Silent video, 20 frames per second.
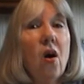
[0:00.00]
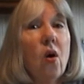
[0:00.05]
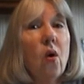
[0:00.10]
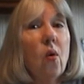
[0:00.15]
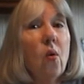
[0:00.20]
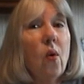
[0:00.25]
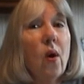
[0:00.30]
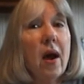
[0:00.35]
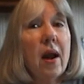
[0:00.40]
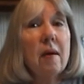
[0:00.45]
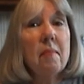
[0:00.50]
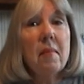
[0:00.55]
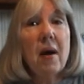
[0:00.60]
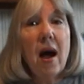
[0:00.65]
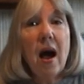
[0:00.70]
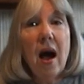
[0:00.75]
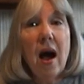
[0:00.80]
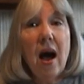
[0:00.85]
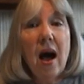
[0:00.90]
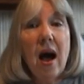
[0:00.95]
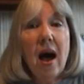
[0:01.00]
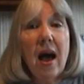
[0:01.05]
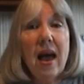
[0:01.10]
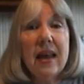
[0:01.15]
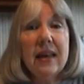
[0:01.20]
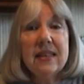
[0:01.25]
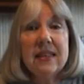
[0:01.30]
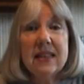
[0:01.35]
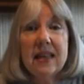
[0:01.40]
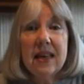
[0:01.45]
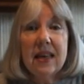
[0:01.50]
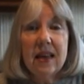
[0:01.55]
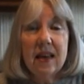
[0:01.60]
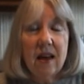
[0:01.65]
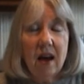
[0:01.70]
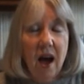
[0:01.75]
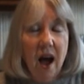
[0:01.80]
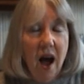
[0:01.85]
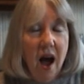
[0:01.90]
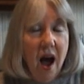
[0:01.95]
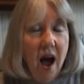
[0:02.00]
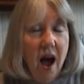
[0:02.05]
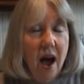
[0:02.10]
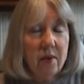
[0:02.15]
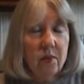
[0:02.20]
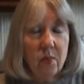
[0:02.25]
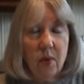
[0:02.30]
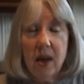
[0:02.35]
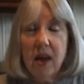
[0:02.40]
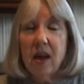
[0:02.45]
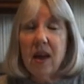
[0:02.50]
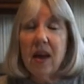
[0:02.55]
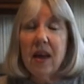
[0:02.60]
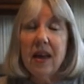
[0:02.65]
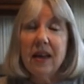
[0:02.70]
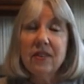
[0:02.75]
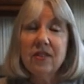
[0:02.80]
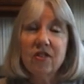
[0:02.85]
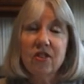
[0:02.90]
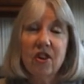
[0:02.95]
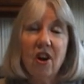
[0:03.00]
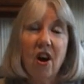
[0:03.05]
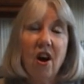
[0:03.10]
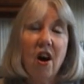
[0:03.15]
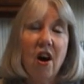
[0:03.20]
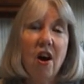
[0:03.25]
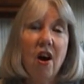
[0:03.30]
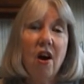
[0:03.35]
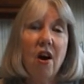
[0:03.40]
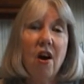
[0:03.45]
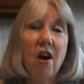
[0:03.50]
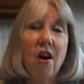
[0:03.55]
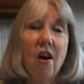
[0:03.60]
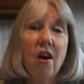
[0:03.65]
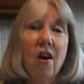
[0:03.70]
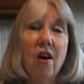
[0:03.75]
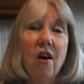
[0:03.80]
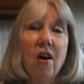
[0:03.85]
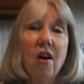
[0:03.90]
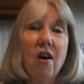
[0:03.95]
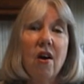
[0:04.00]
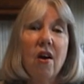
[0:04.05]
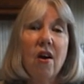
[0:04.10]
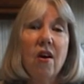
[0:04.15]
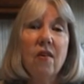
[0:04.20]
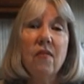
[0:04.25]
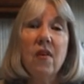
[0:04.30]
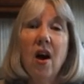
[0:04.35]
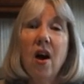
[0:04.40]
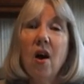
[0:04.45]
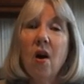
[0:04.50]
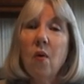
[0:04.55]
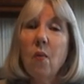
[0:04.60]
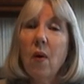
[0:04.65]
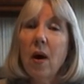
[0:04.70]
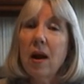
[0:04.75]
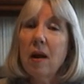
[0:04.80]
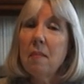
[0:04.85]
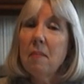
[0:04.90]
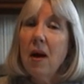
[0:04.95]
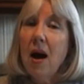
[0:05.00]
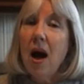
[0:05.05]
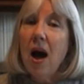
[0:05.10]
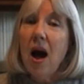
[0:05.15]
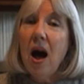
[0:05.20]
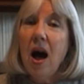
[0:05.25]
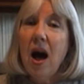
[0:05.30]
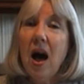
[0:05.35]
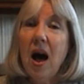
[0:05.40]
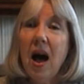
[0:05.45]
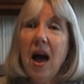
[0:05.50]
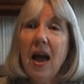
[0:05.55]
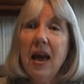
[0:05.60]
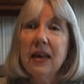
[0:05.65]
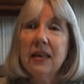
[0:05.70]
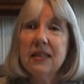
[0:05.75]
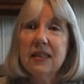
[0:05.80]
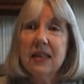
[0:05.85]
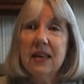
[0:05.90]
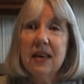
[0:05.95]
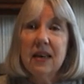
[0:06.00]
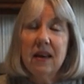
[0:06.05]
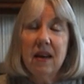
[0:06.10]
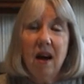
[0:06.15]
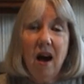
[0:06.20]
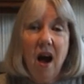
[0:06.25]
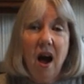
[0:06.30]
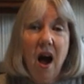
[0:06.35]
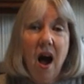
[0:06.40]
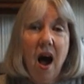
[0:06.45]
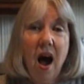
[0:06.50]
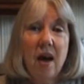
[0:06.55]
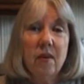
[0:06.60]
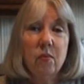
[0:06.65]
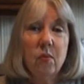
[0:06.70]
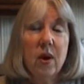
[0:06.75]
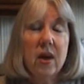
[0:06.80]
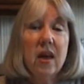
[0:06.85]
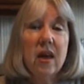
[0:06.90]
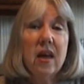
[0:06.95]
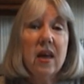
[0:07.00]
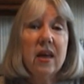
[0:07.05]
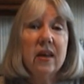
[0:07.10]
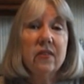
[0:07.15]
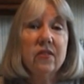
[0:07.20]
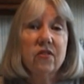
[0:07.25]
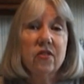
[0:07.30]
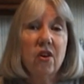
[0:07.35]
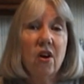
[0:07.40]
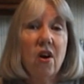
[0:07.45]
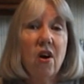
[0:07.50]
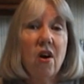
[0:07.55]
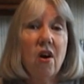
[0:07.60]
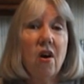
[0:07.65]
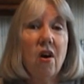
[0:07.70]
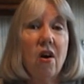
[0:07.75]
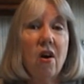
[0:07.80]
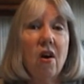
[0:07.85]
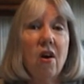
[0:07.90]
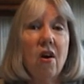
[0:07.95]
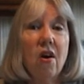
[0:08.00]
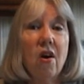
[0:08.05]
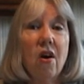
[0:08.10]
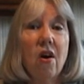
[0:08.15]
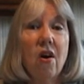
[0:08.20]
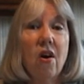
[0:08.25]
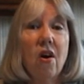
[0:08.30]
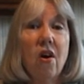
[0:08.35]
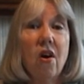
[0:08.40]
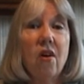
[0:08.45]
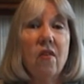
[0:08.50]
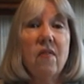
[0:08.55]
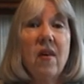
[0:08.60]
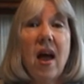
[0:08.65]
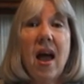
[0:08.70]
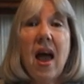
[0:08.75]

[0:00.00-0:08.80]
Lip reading: What a mighty God we serve. What a mighty God we serve.